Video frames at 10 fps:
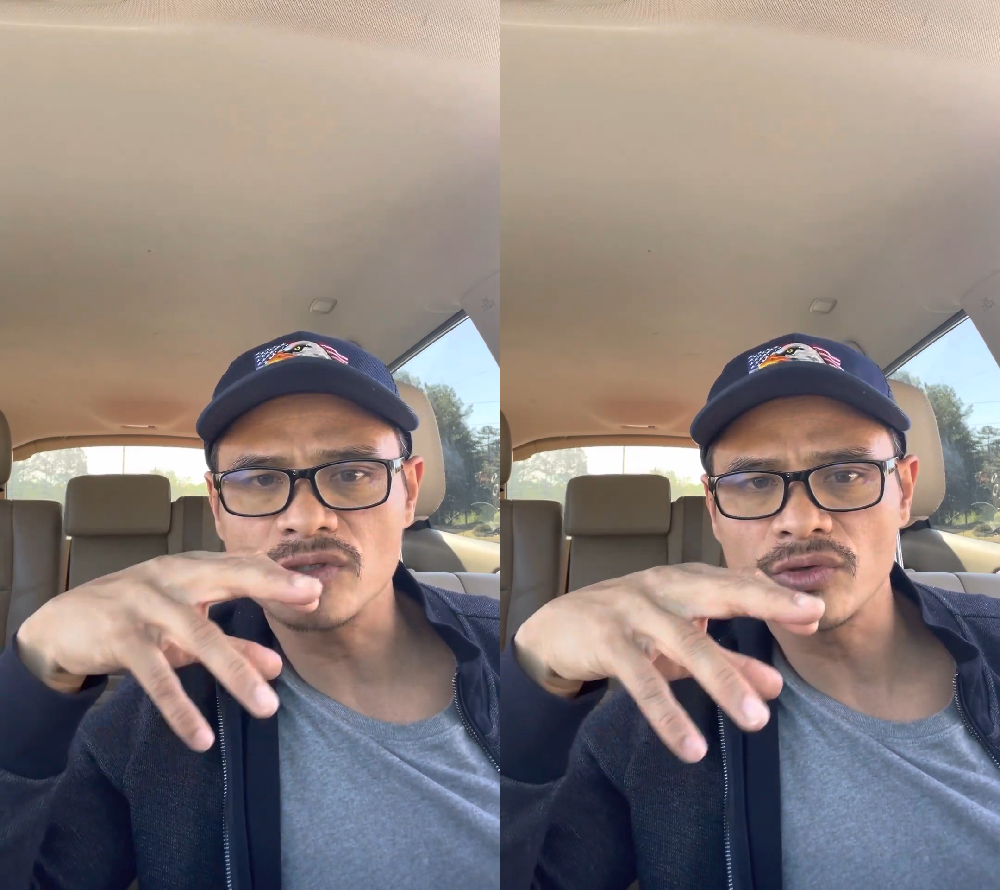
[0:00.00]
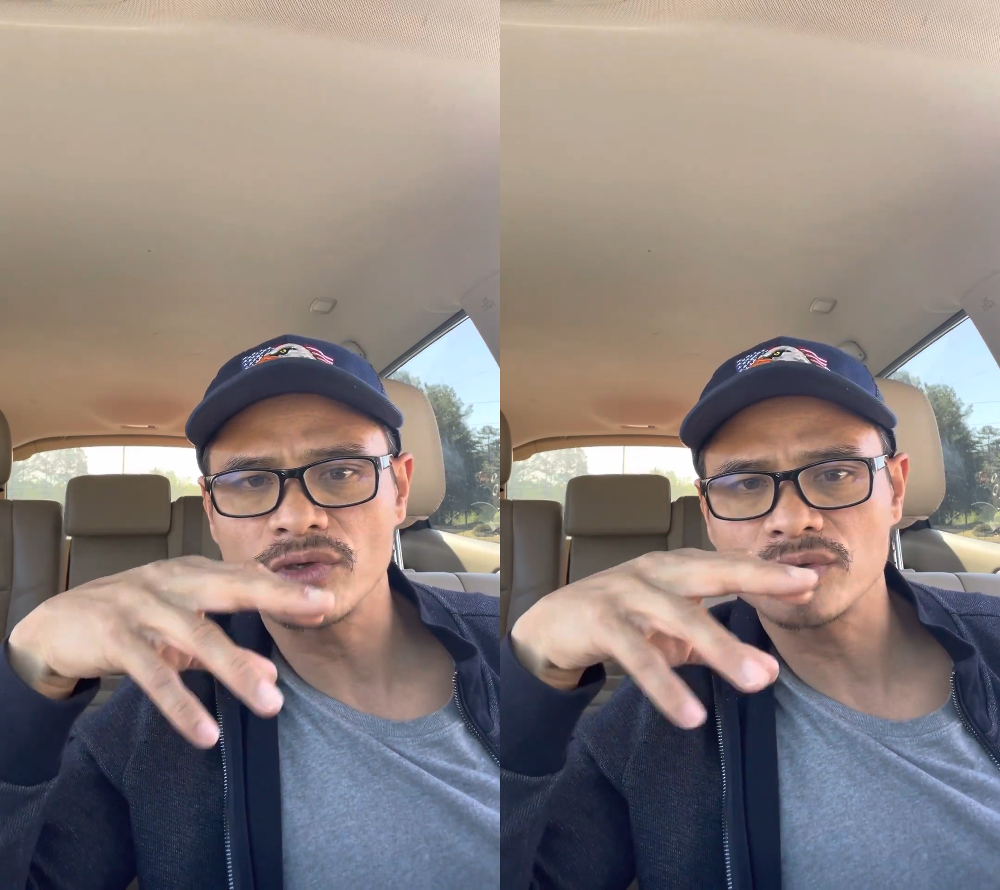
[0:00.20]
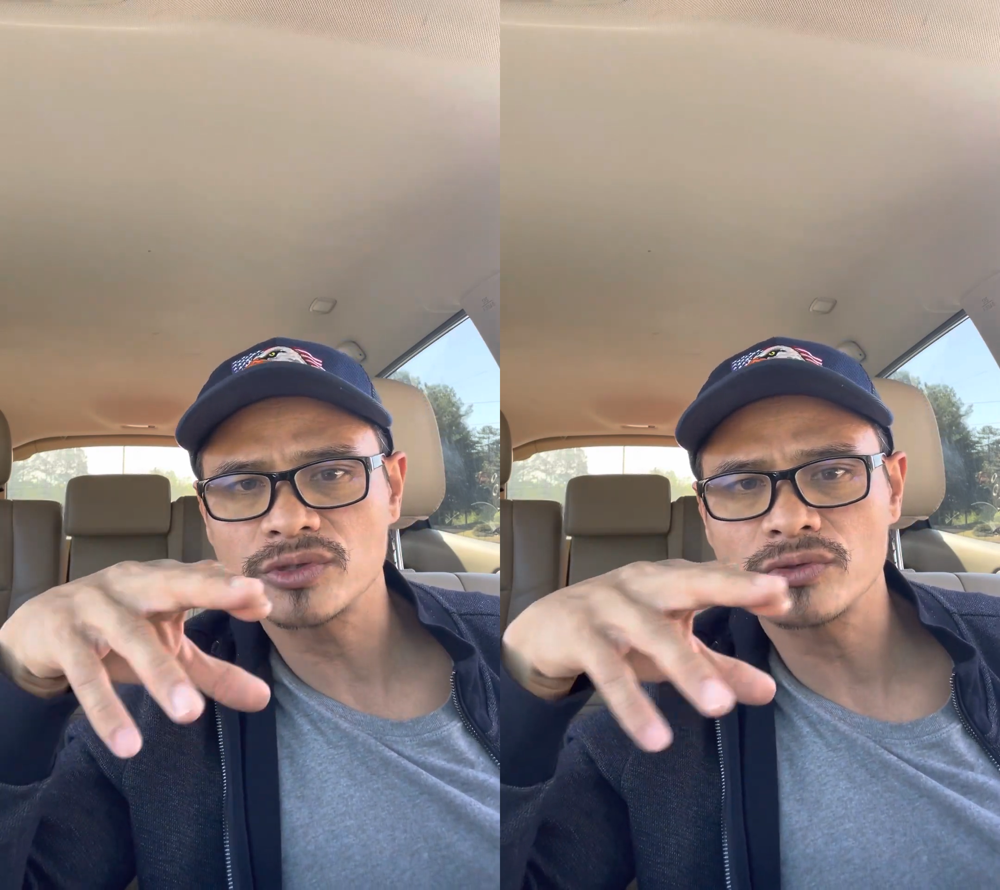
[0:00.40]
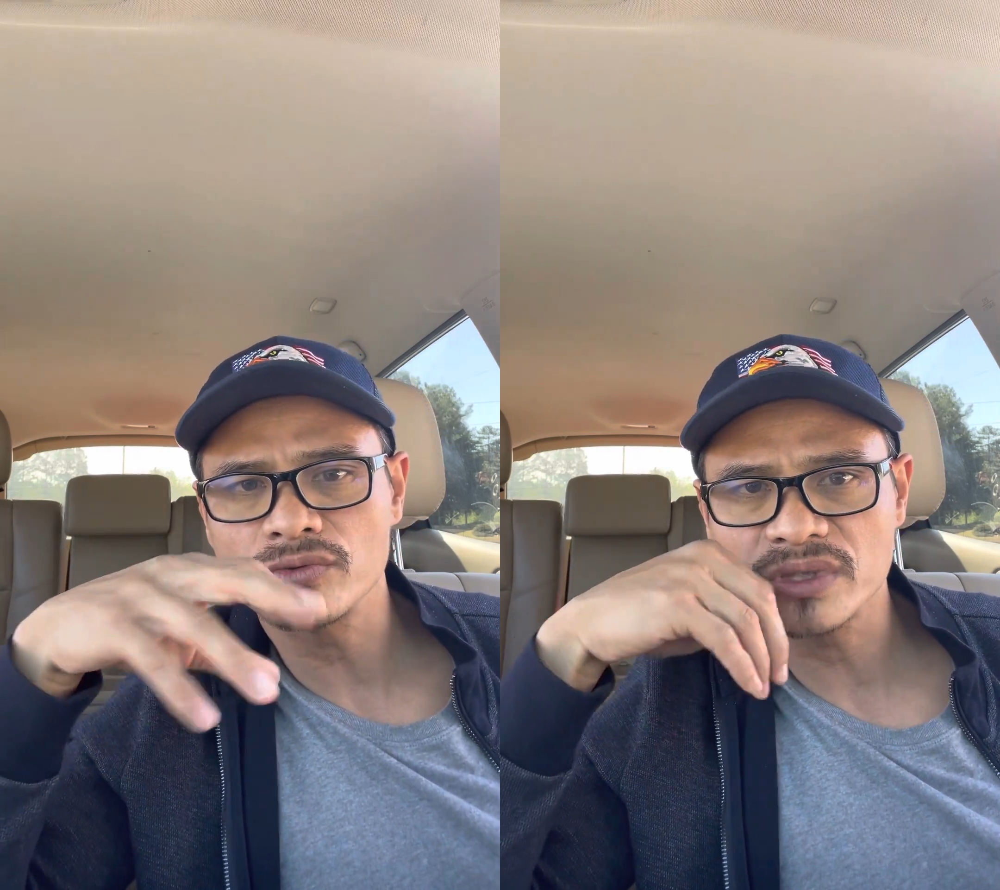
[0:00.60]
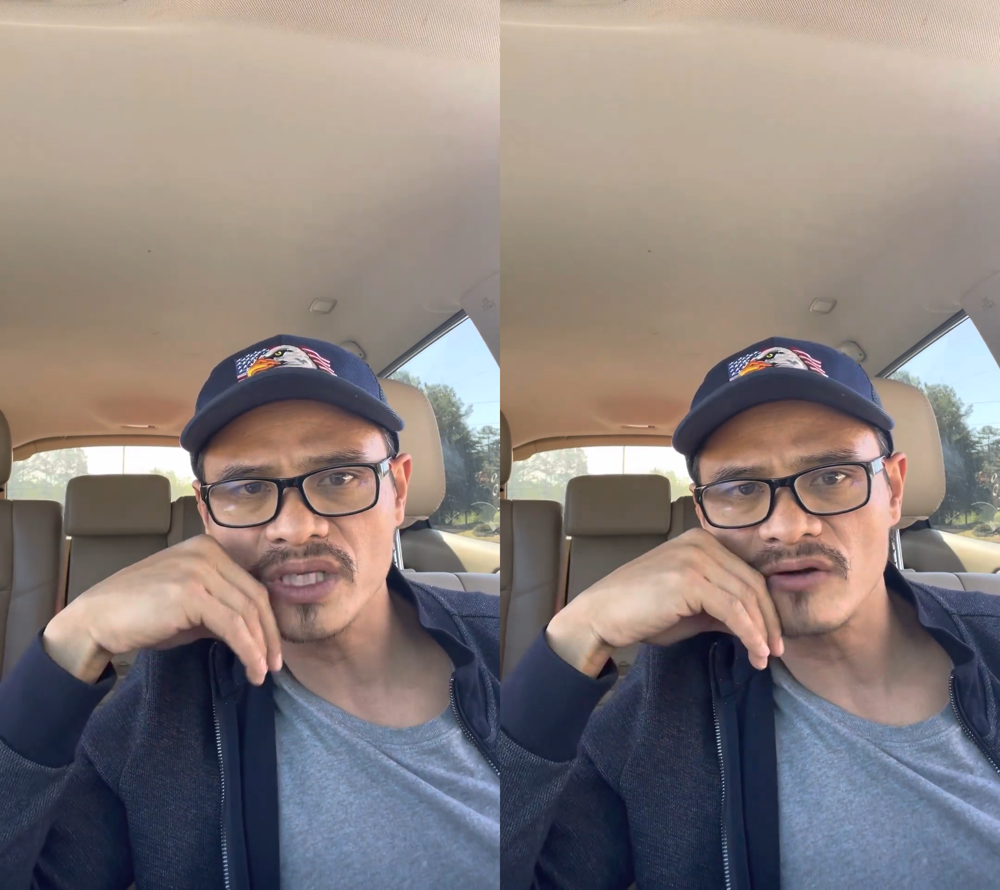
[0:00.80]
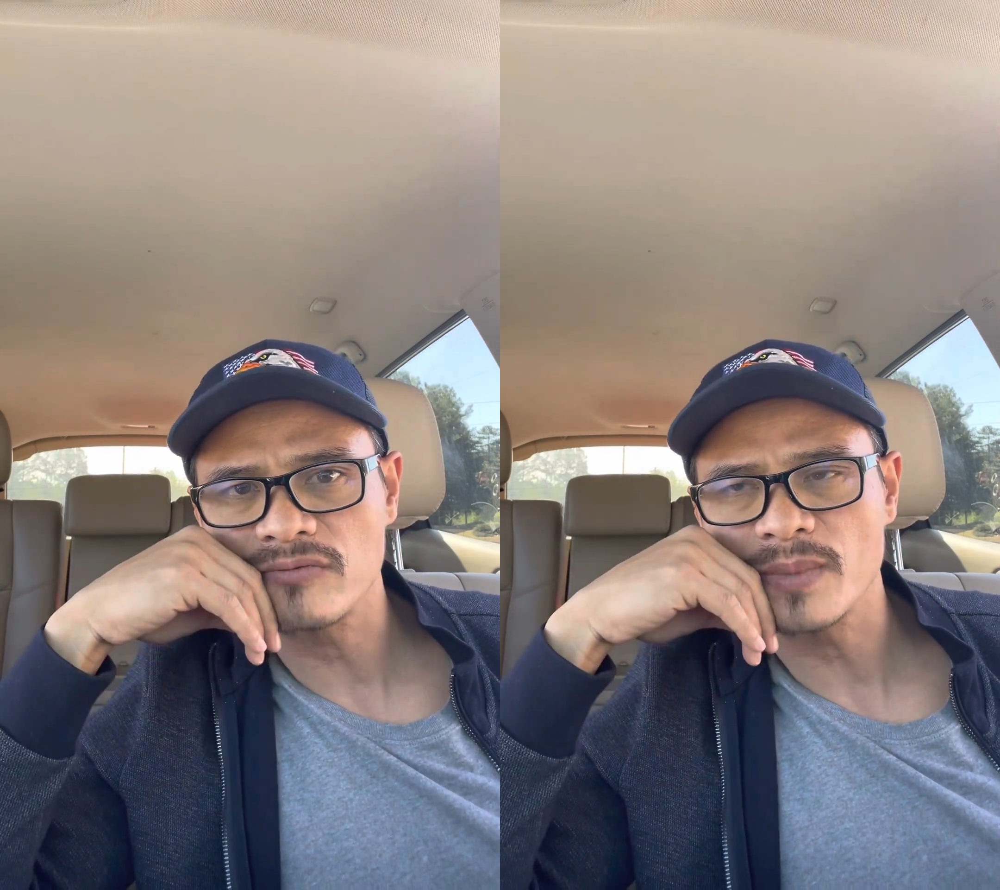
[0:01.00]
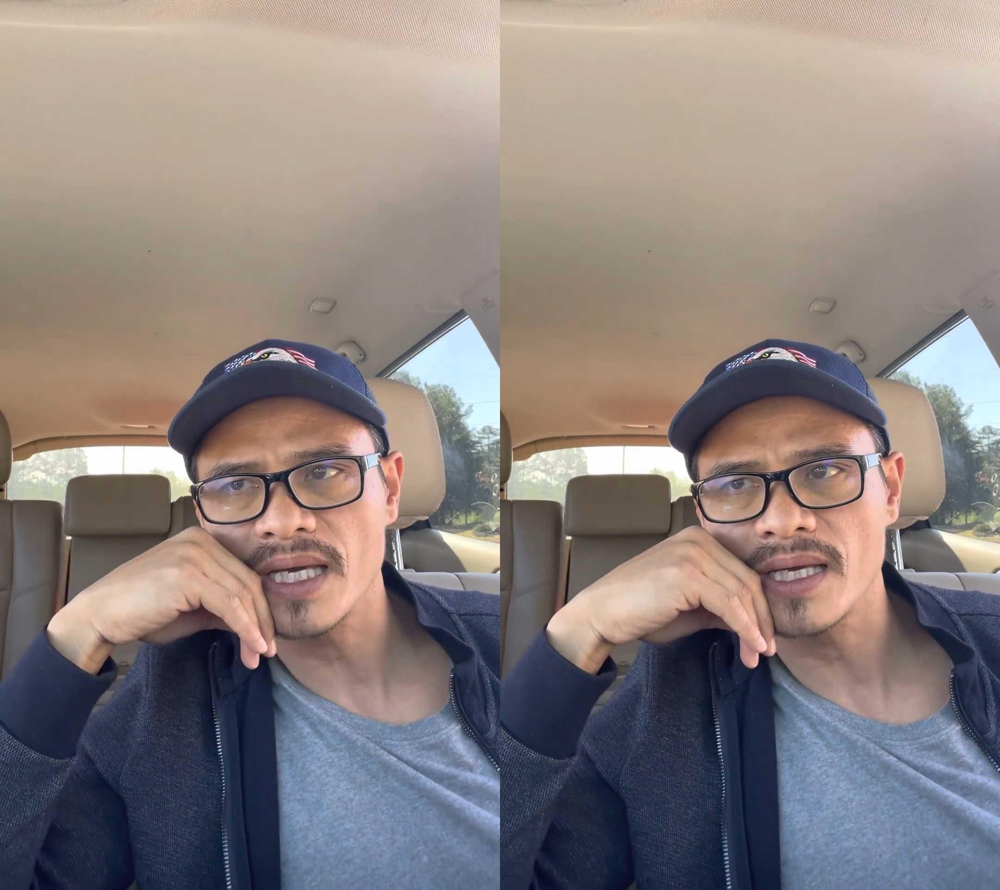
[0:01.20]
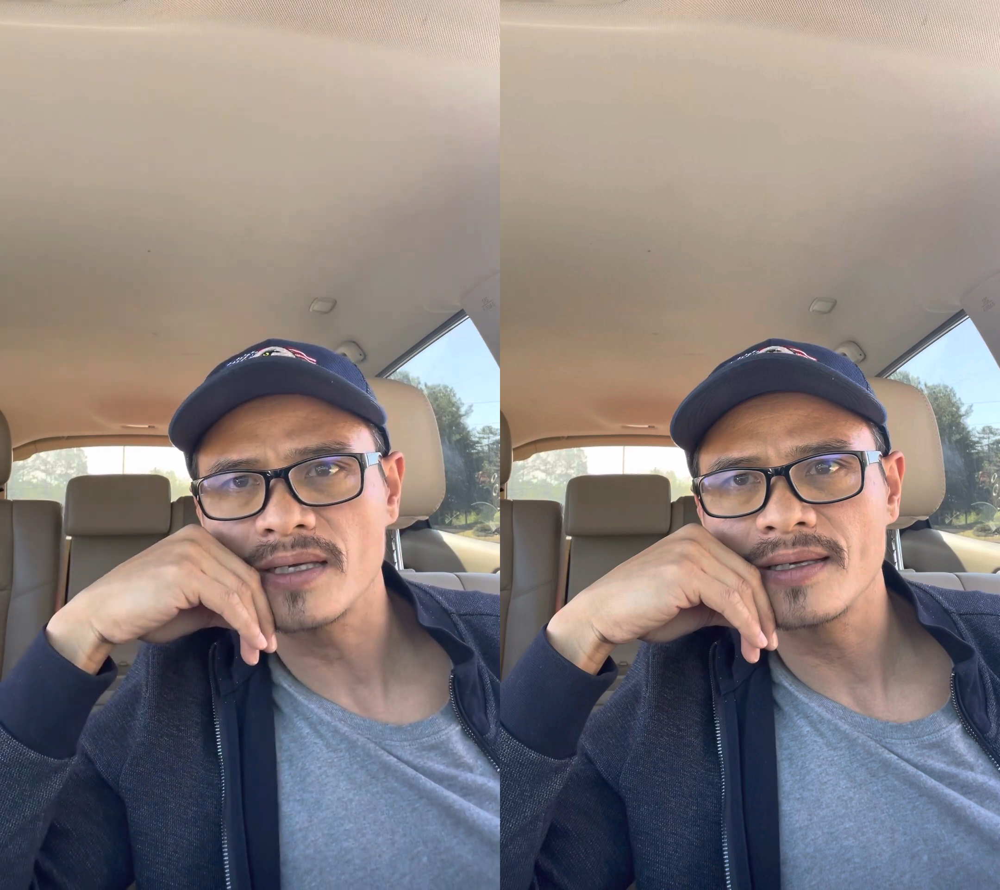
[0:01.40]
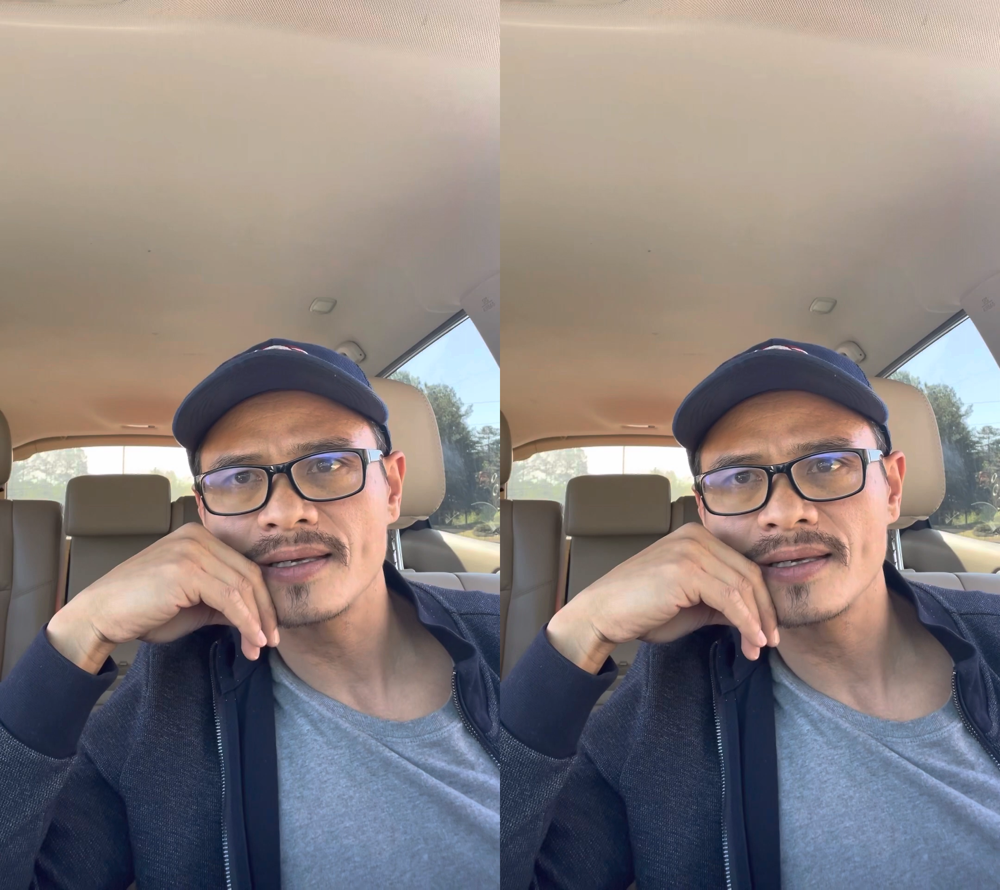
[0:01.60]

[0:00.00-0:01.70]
know your true self, man.